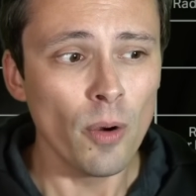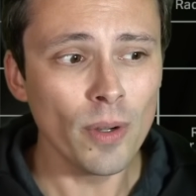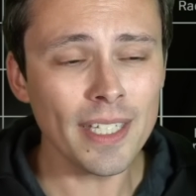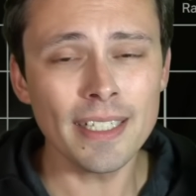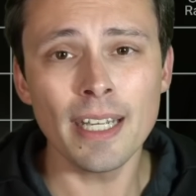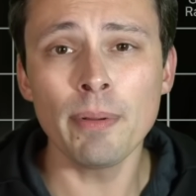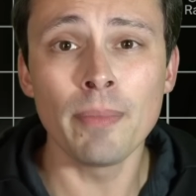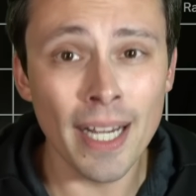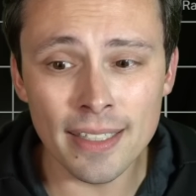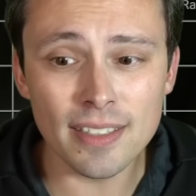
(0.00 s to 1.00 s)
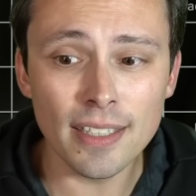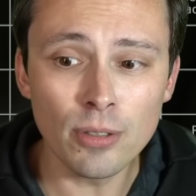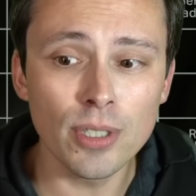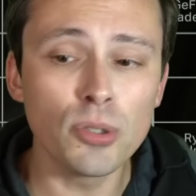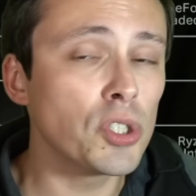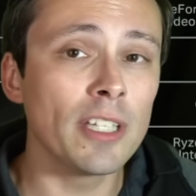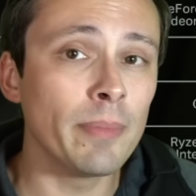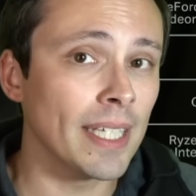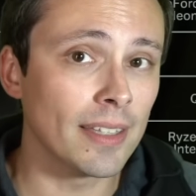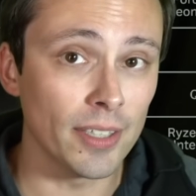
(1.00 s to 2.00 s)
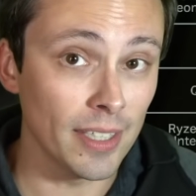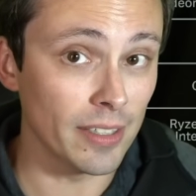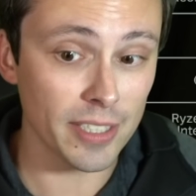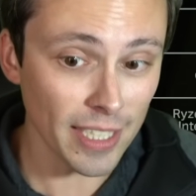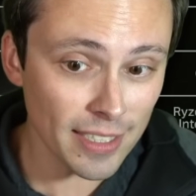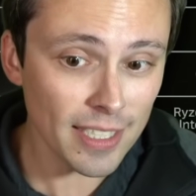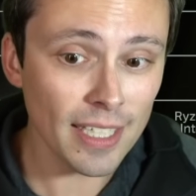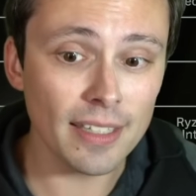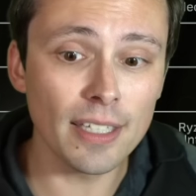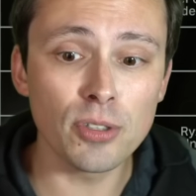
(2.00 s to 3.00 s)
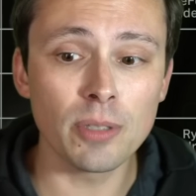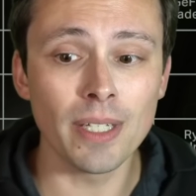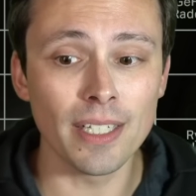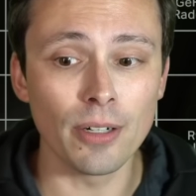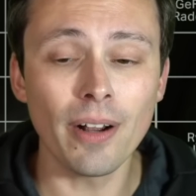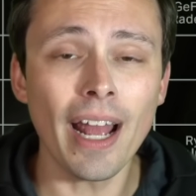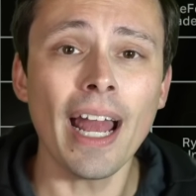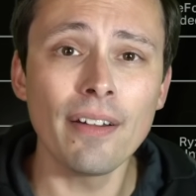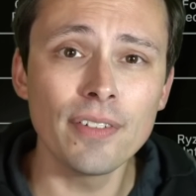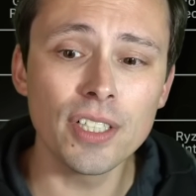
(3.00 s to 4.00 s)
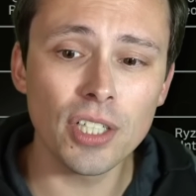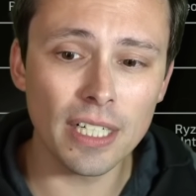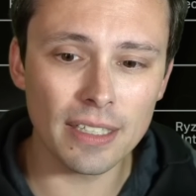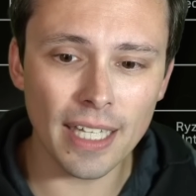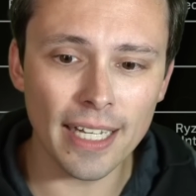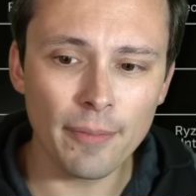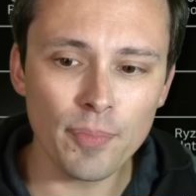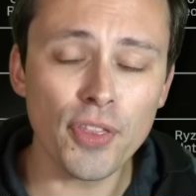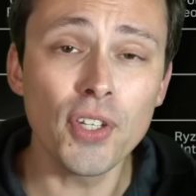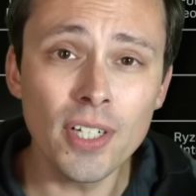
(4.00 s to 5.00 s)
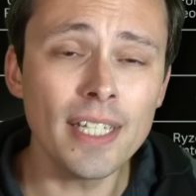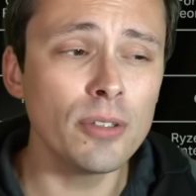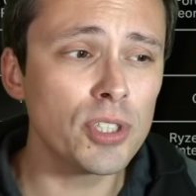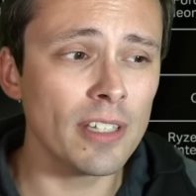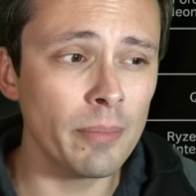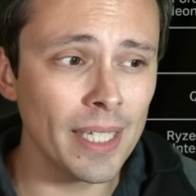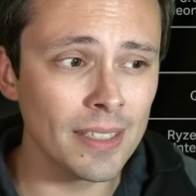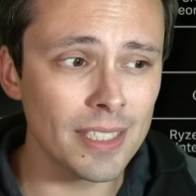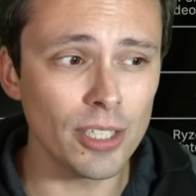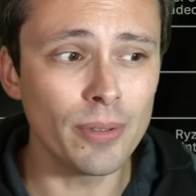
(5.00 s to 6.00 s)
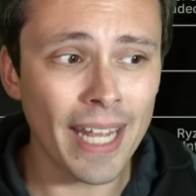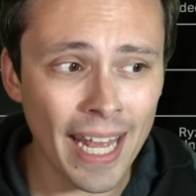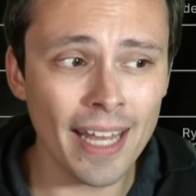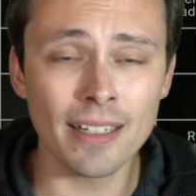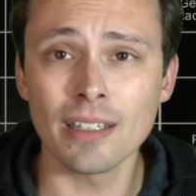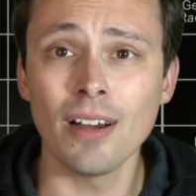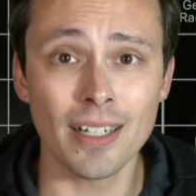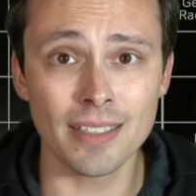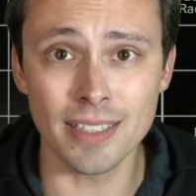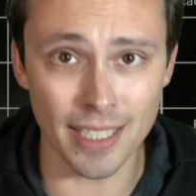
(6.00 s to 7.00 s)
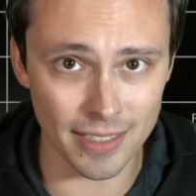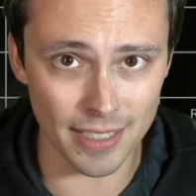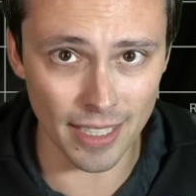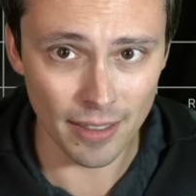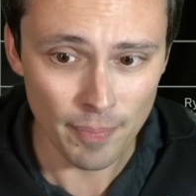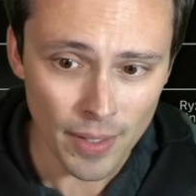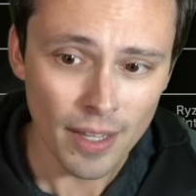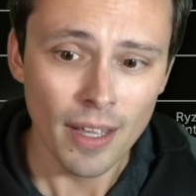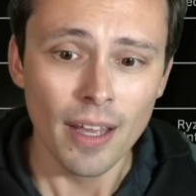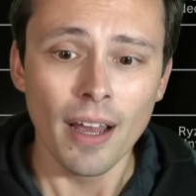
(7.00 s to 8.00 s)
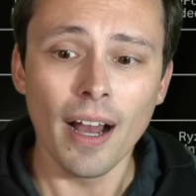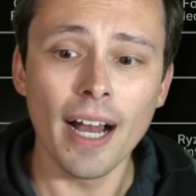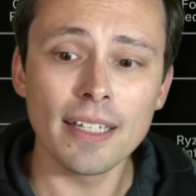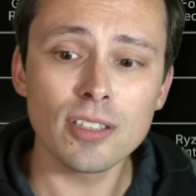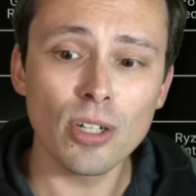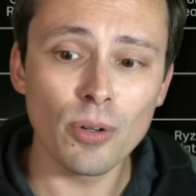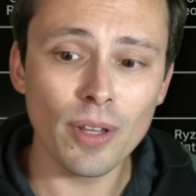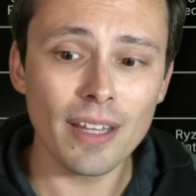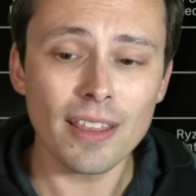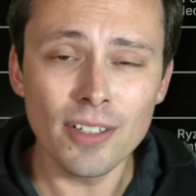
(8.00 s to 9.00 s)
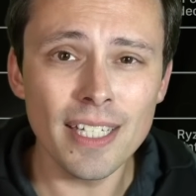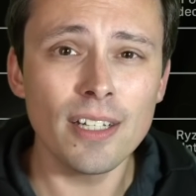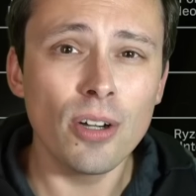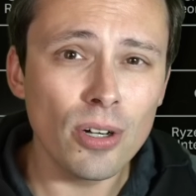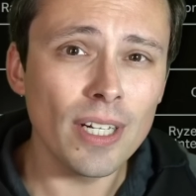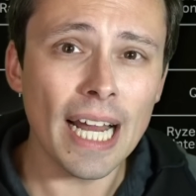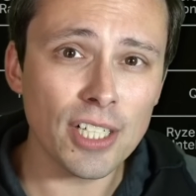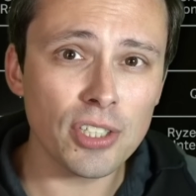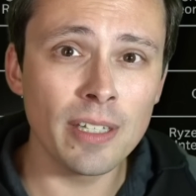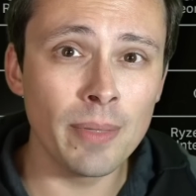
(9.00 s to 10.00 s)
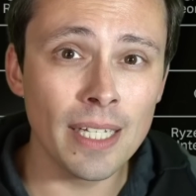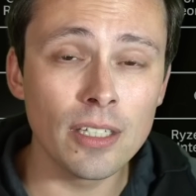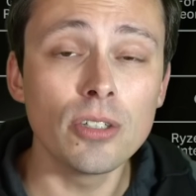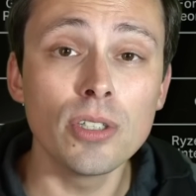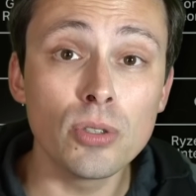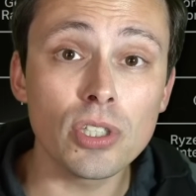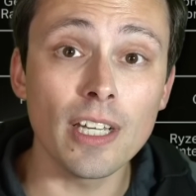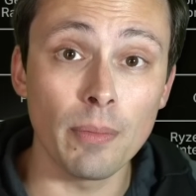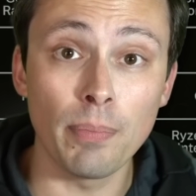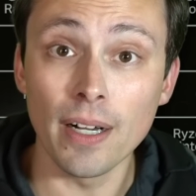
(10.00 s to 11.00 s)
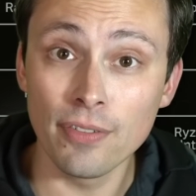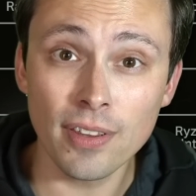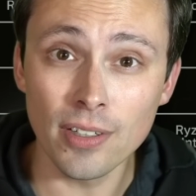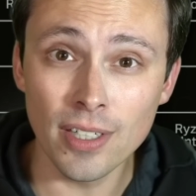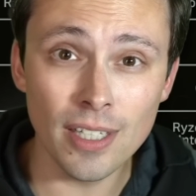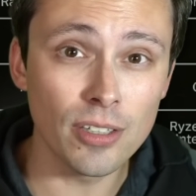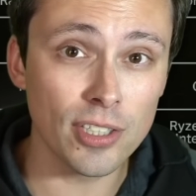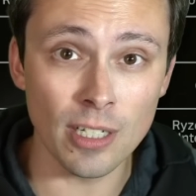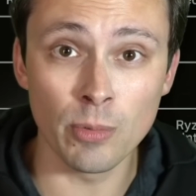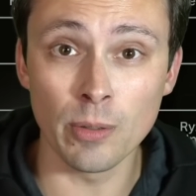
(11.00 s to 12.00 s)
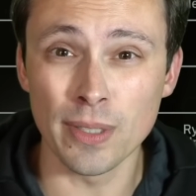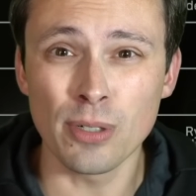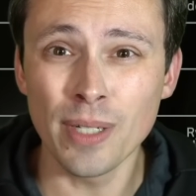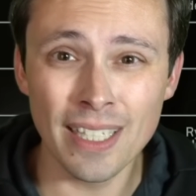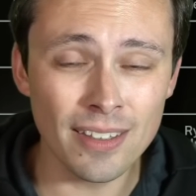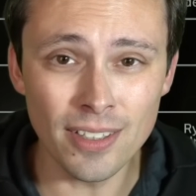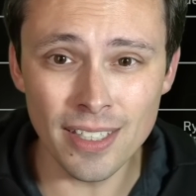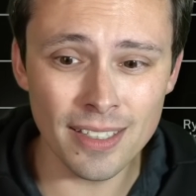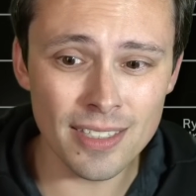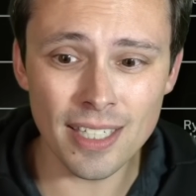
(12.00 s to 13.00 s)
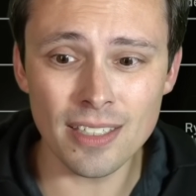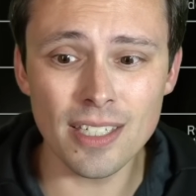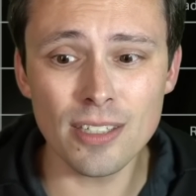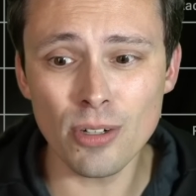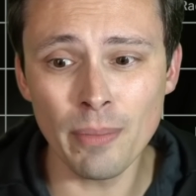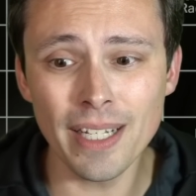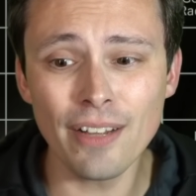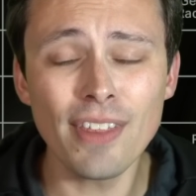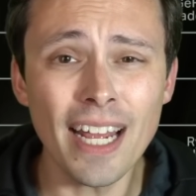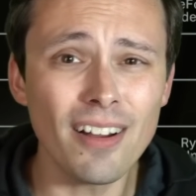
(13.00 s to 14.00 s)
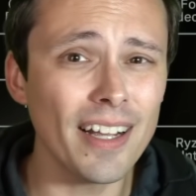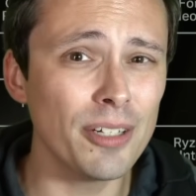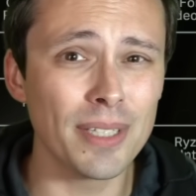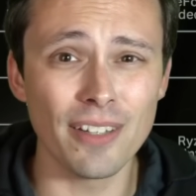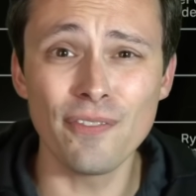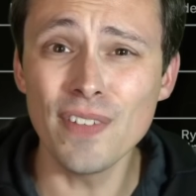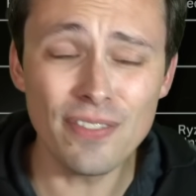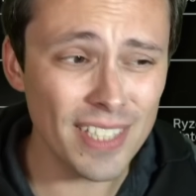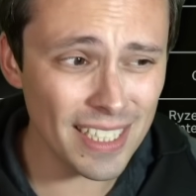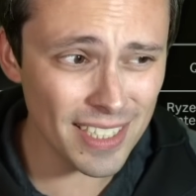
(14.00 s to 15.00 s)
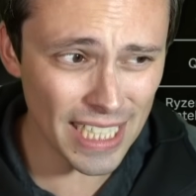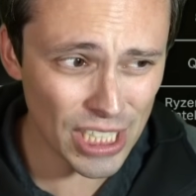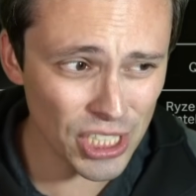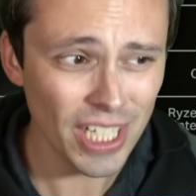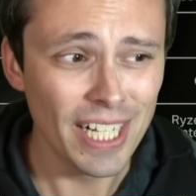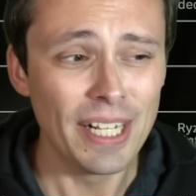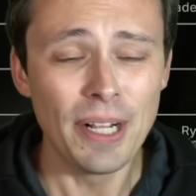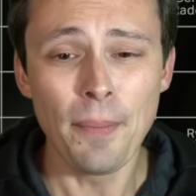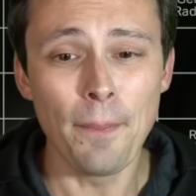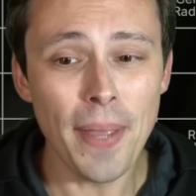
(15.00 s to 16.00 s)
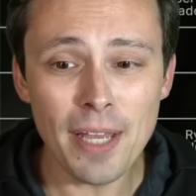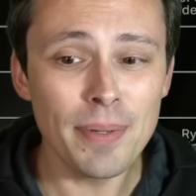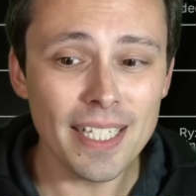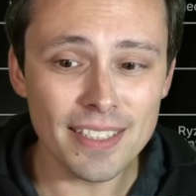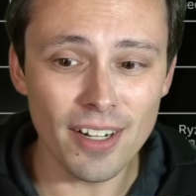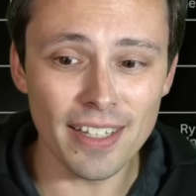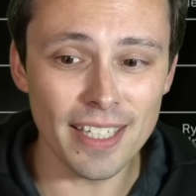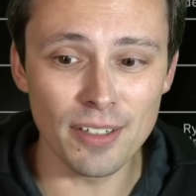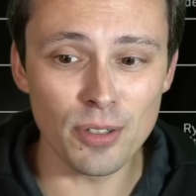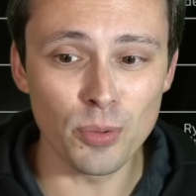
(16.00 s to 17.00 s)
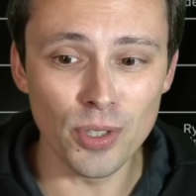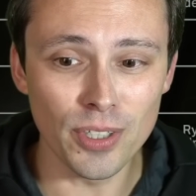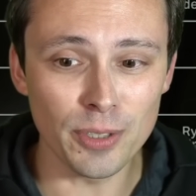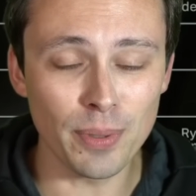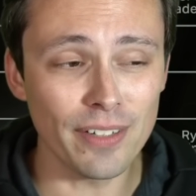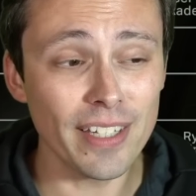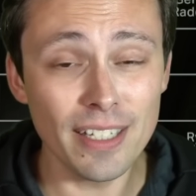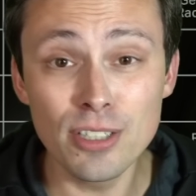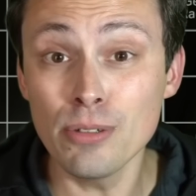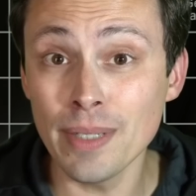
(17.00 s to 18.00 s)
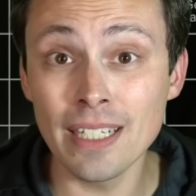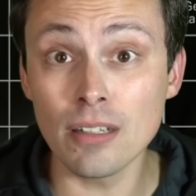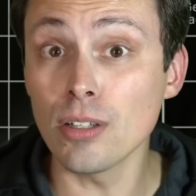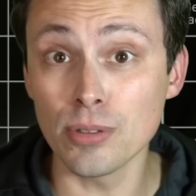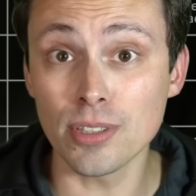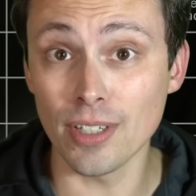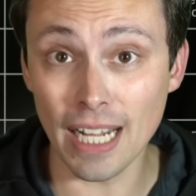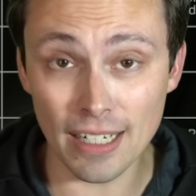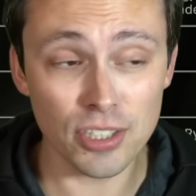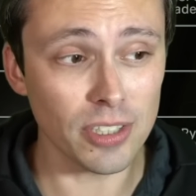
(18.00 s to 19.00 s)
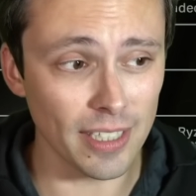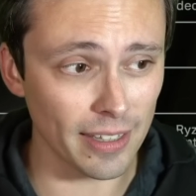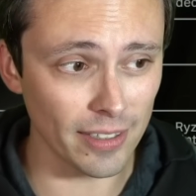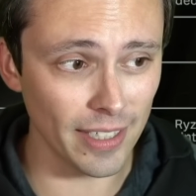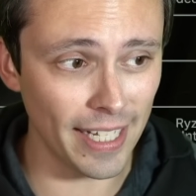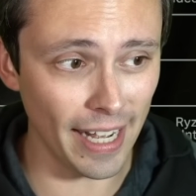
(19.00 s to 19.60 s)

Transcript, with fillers: one thing to keep in mind is they don't usually mean 30 or 60. They usually mean, you know, average, eh, like 30 usually means you can't lock 60. Uh, so 30 could actually mean you're usually above 30 or somewhere between 30 and 60. So, I mean, if that got you in the 50s-ish, maybe it's not the end of the world, but if they do mean closer to actually 30